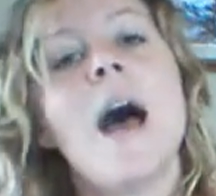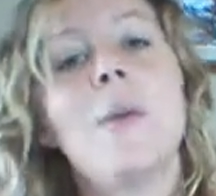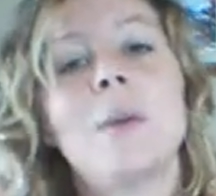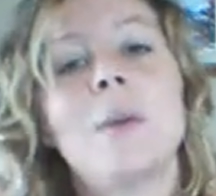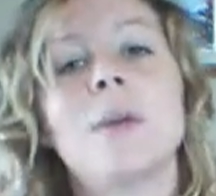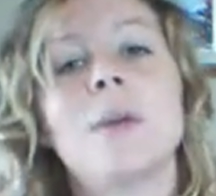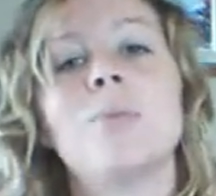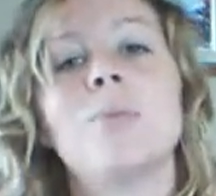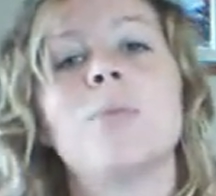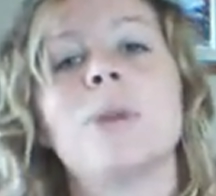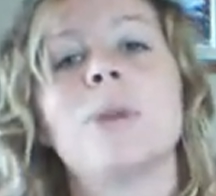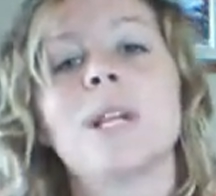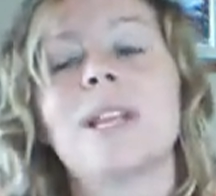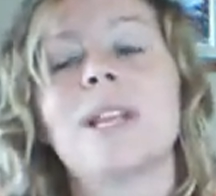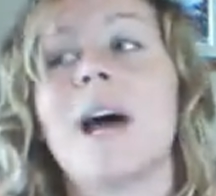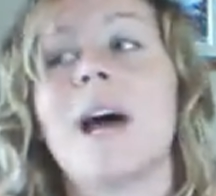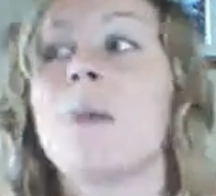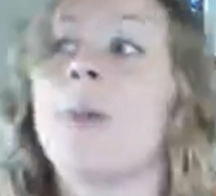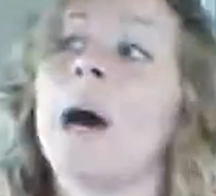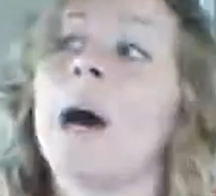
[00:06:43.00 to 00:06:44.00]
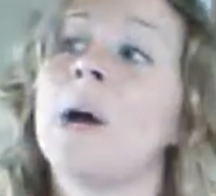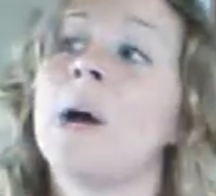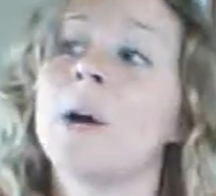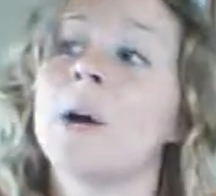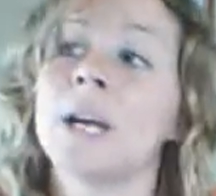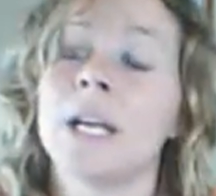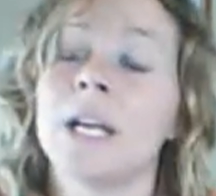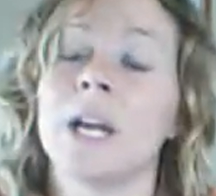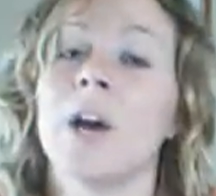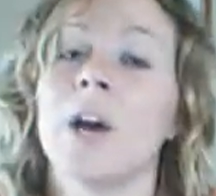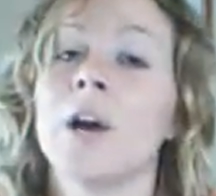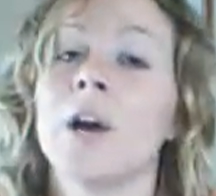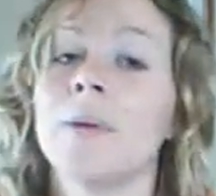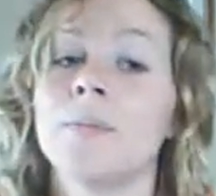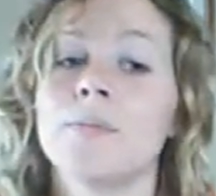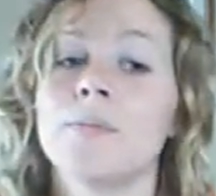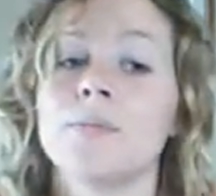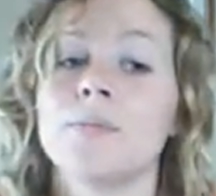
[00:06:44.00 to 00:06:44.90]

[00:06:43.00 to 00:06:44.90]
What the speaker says: And we can bring that power here.